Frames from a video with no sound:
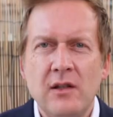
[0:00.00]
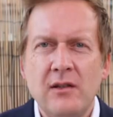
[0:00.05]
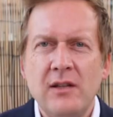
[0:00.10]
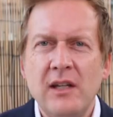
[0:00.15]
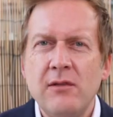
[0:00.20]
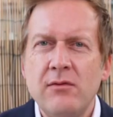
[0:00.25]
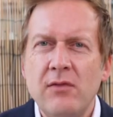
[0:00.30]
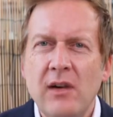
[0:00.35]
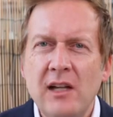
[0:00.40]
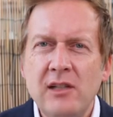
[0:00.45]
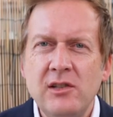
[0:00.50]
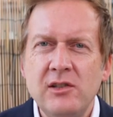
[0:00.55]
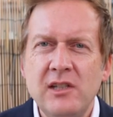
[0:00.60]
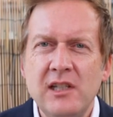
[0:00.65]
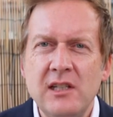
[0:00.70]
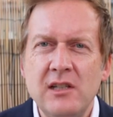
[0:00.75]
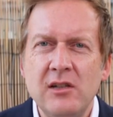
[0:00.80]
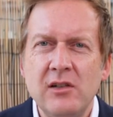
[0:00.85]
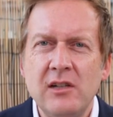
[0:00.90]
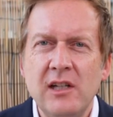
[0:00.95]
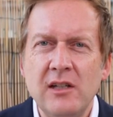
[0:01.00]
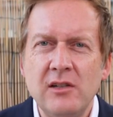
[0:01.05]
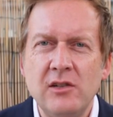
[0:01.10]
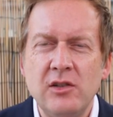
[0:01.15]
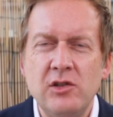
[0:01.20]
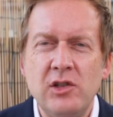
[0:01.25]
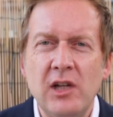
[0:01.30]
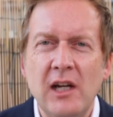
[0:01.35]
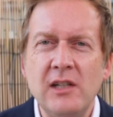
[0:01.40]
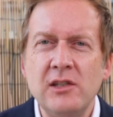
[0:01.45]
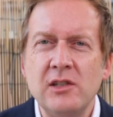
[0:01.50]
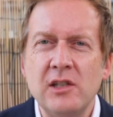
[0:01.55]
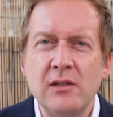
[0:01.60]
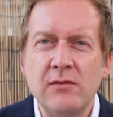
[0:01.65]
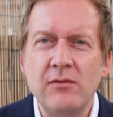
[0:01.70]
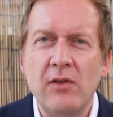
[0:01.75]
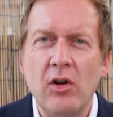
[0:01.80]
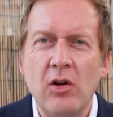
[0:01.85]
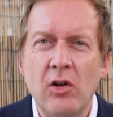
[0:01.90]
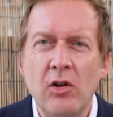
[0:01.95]
I think for agencies looking to change and
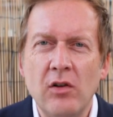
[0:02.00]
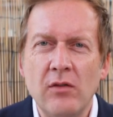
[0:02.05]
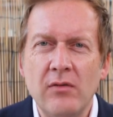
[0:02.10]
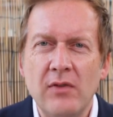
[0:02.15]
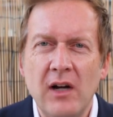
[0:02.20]
evolve,